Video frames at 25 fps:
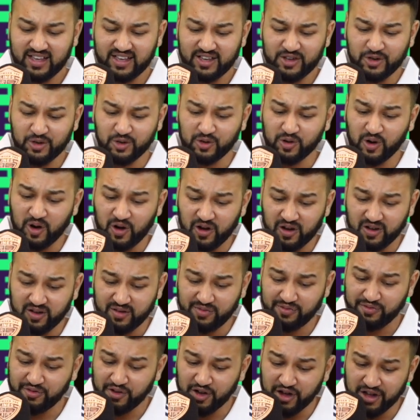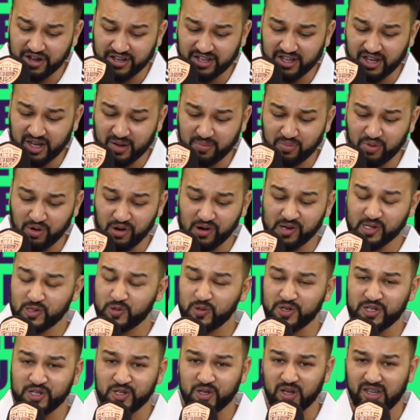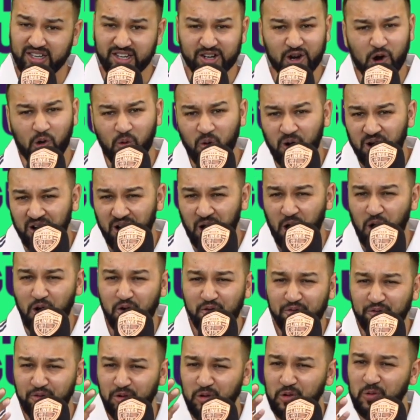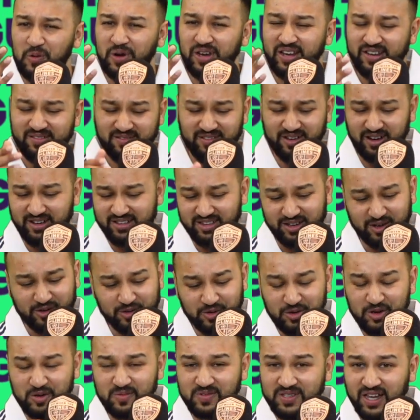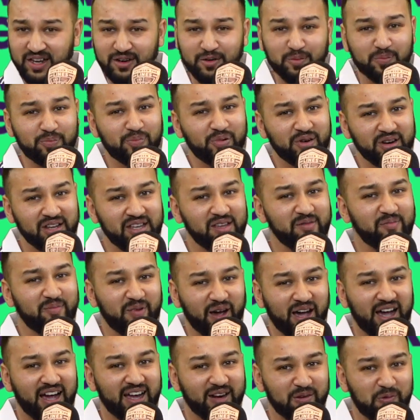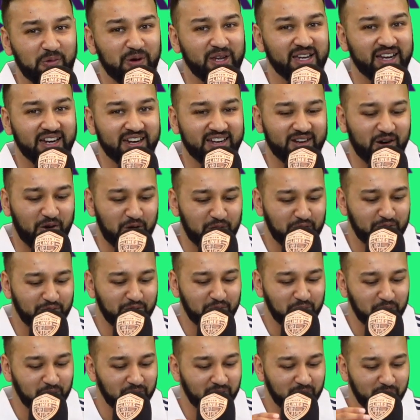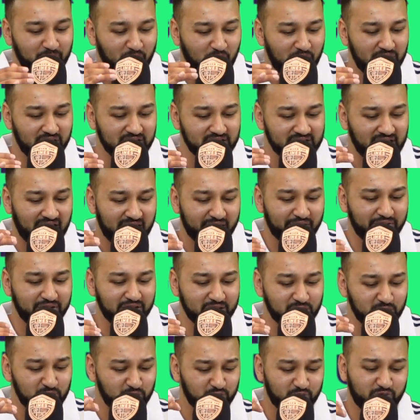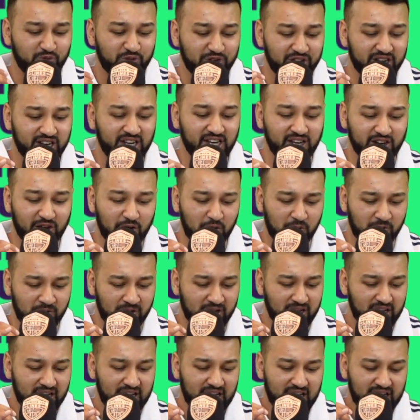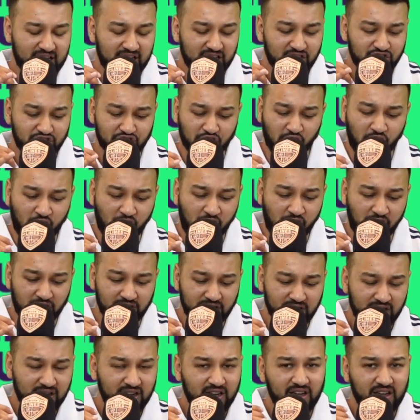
who got 38 points, which is, you know what, overall, the groups had a pretty bad week overall. The points average was really low. Shahan,